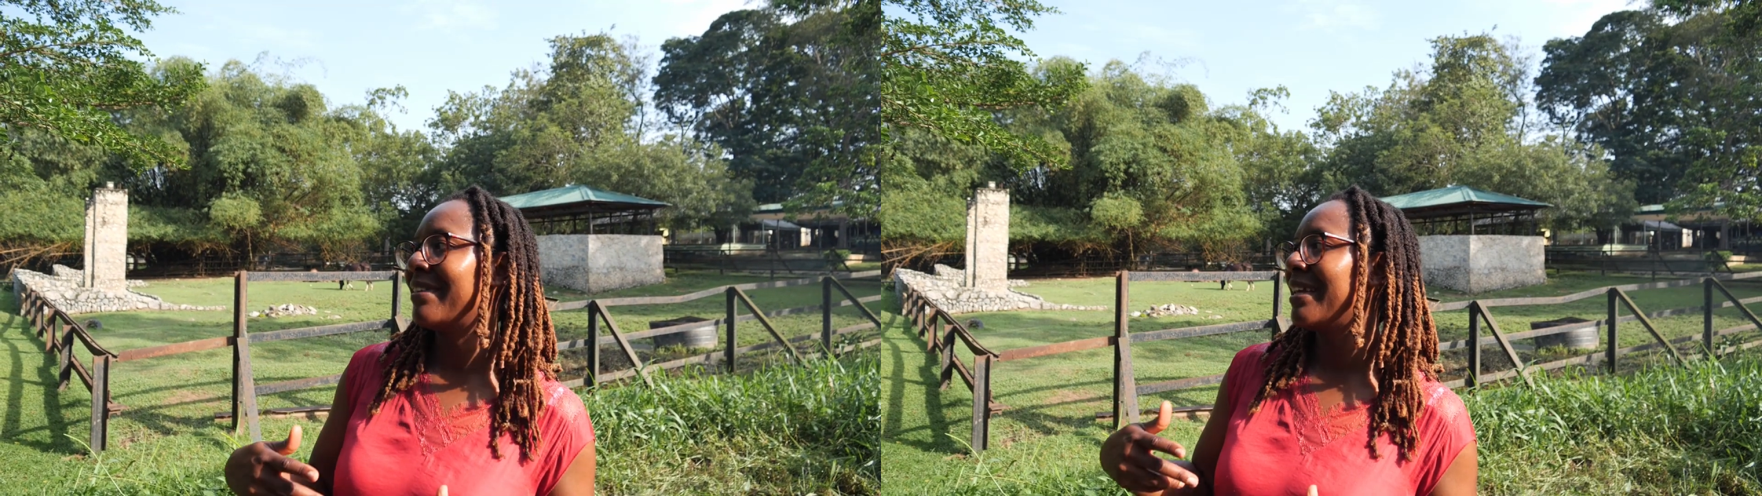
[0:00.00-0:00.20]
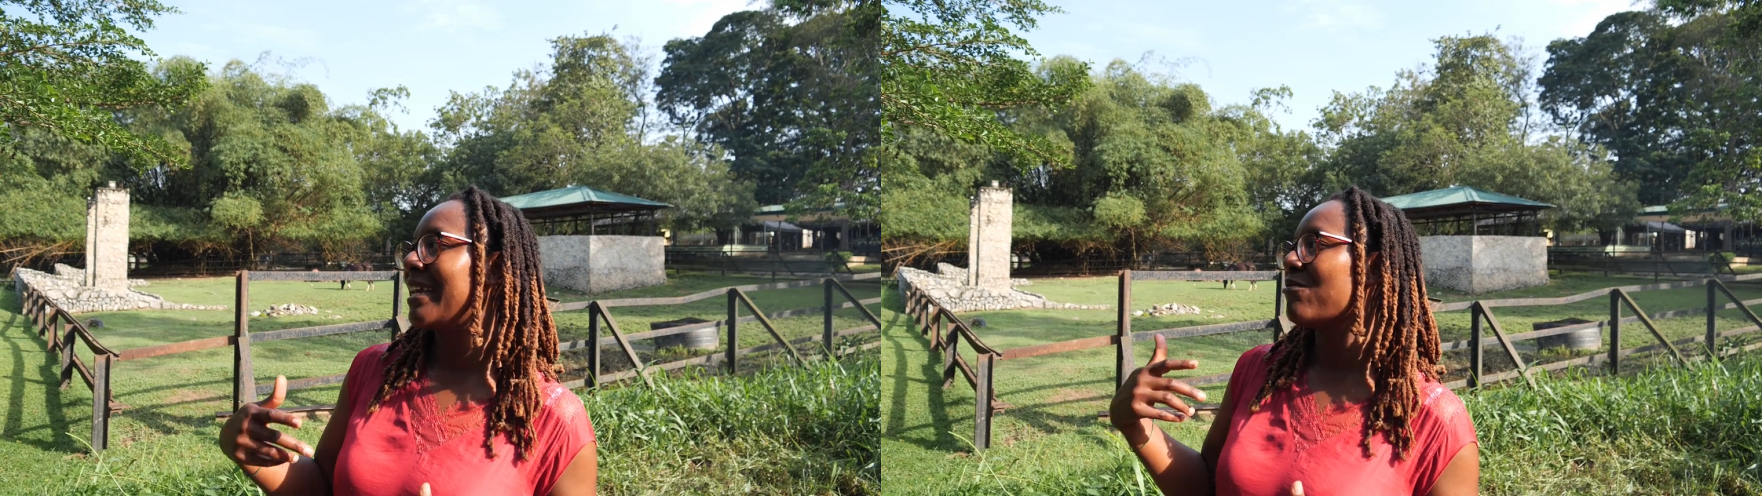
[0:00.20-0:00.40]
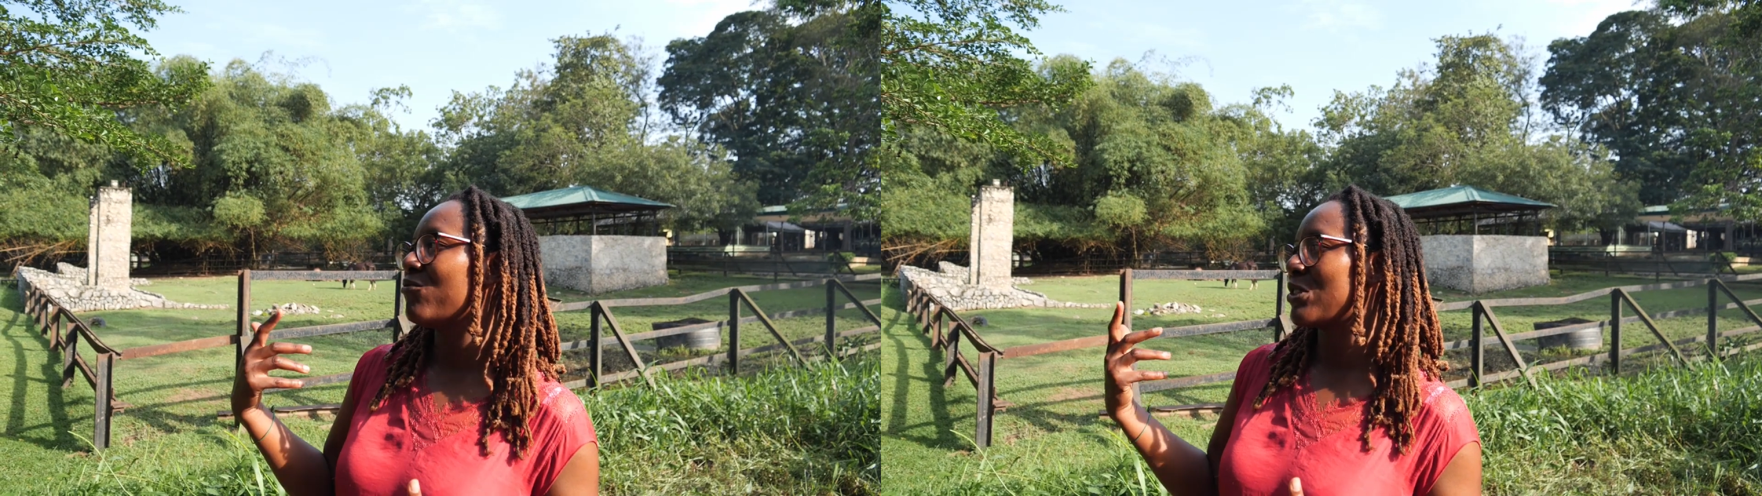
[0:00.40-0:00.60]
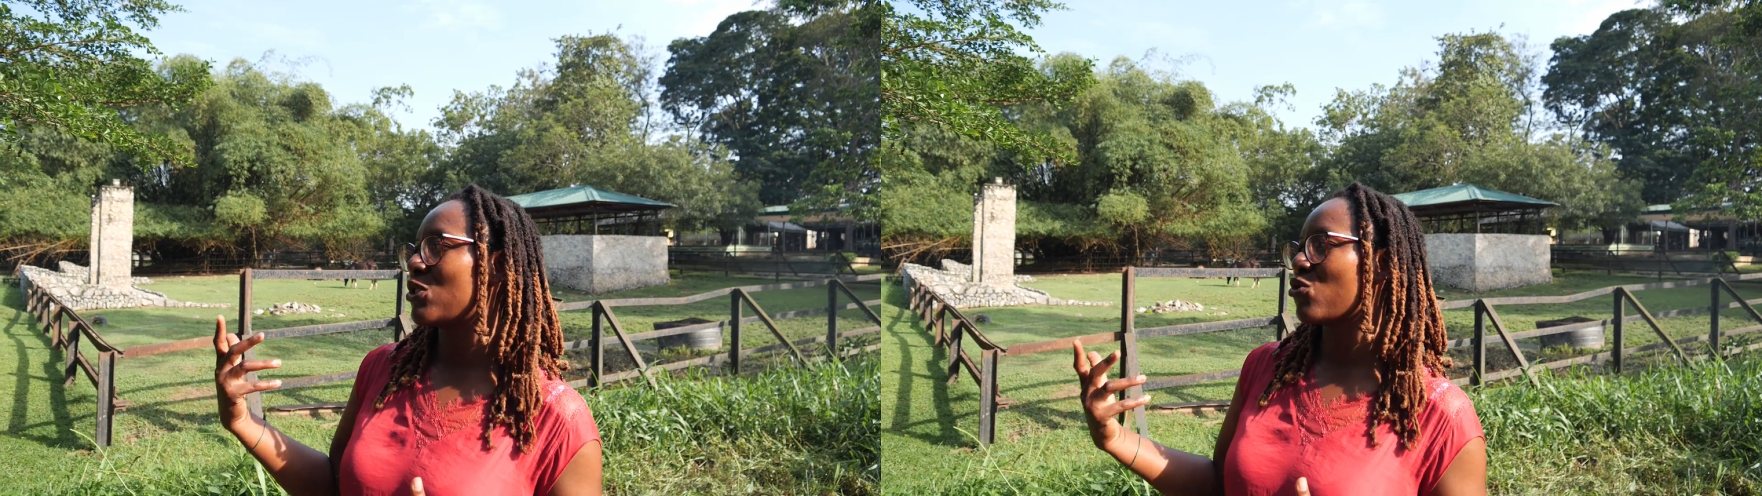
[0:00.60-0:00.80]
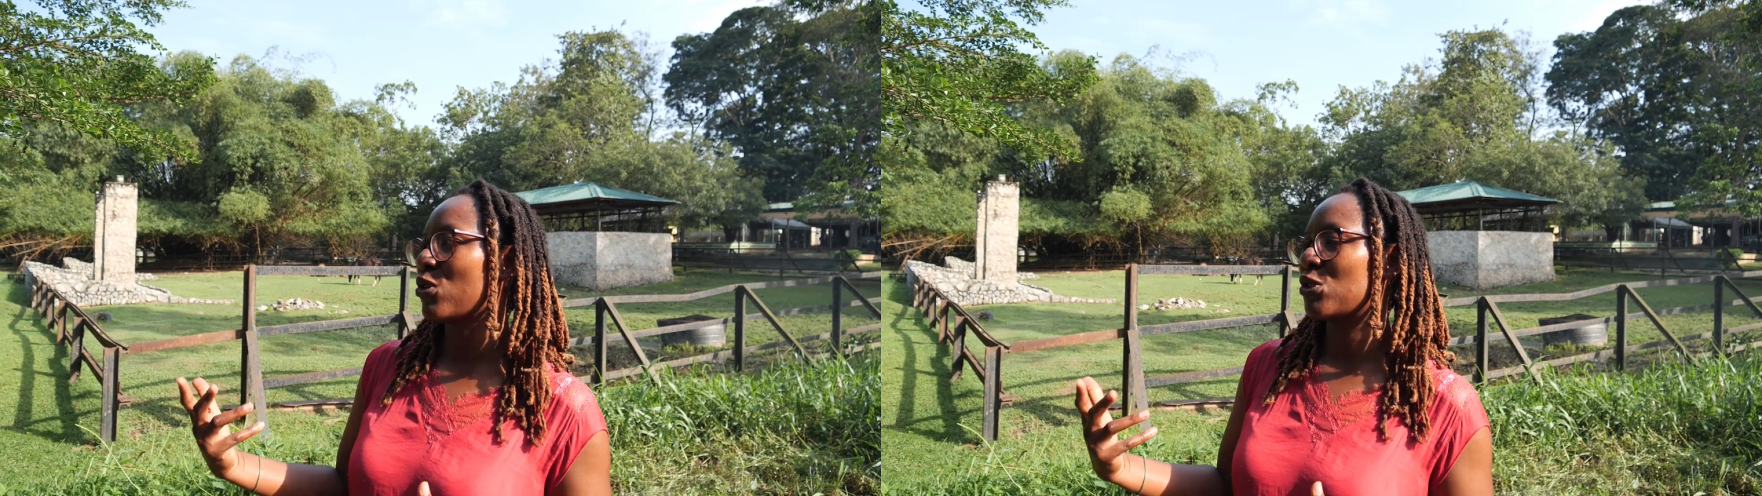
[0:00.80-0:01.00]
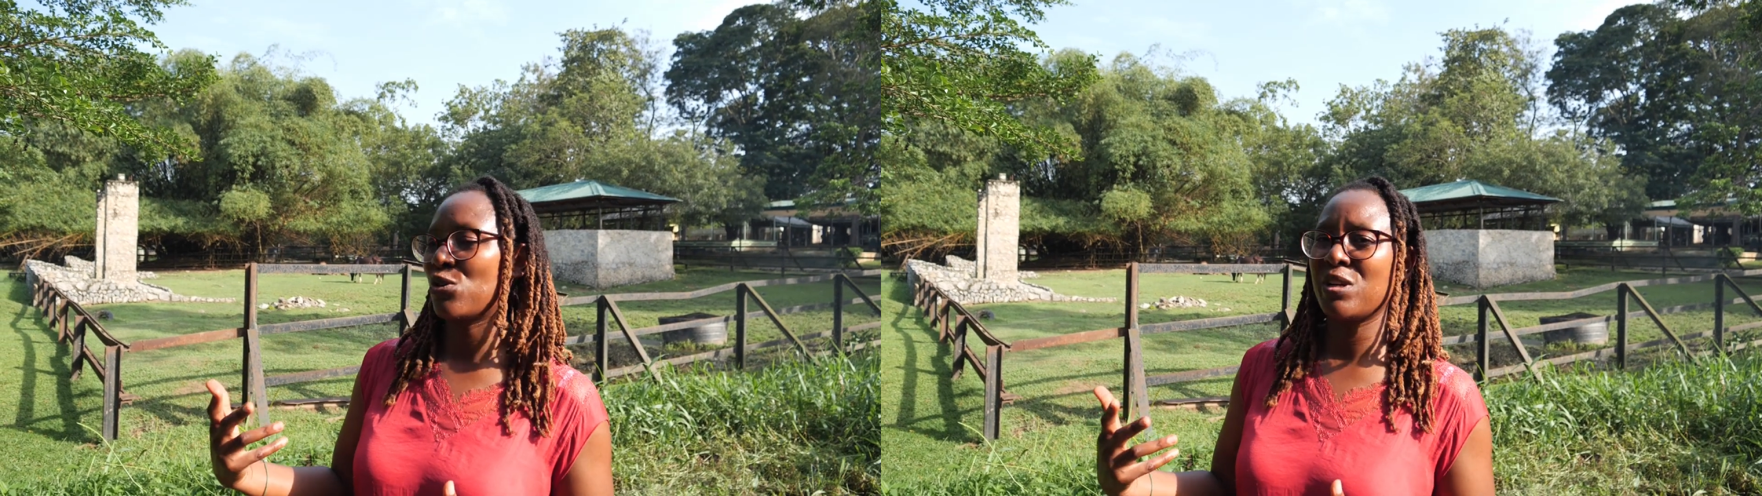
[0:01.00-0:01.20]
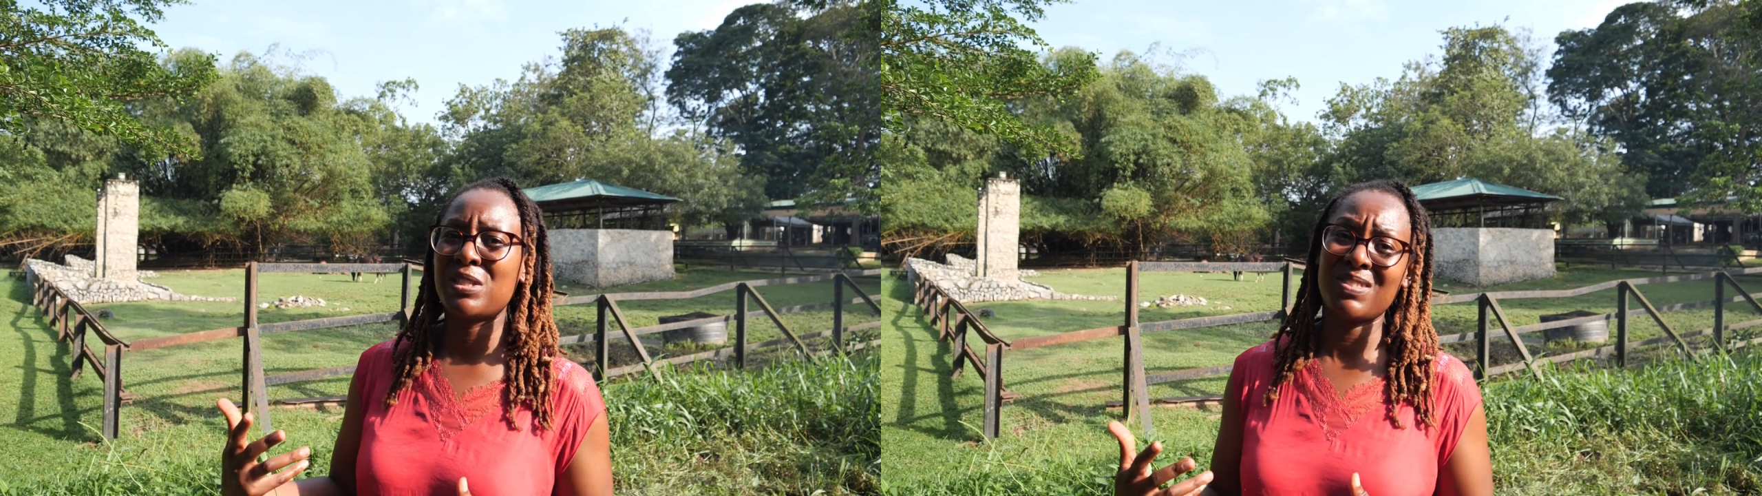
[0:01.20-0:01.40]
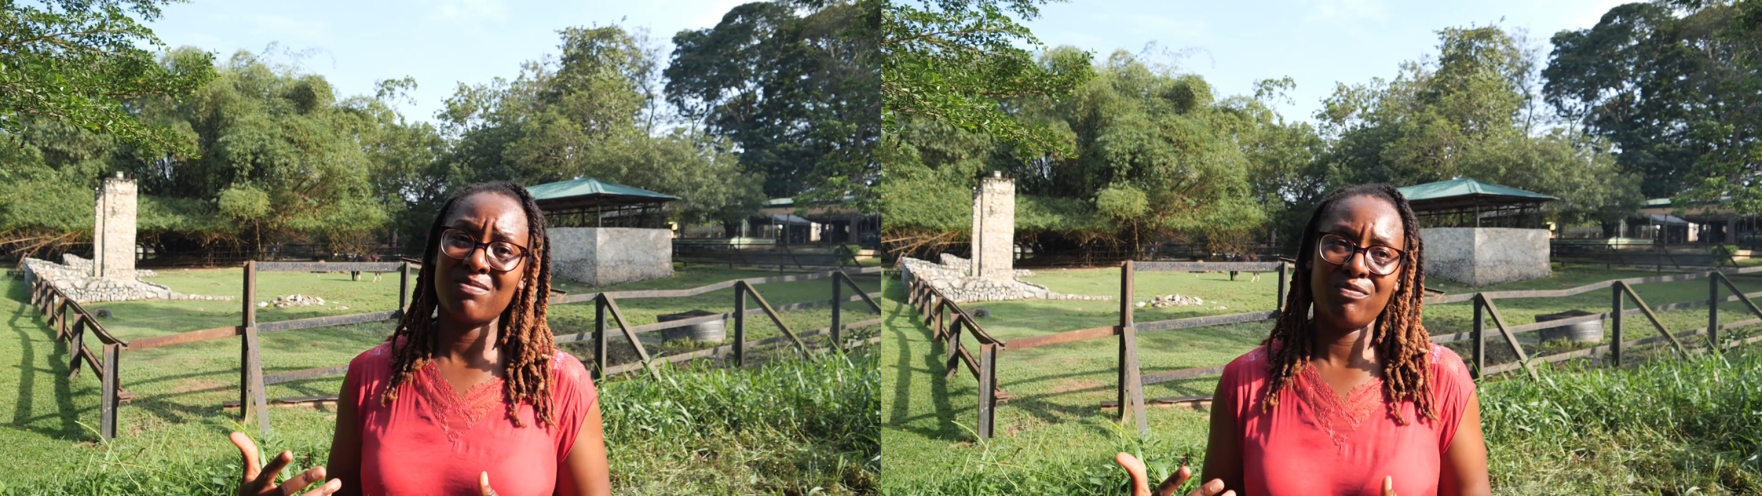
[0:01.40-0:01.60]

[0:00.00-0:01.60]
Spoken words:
the infrastructure is,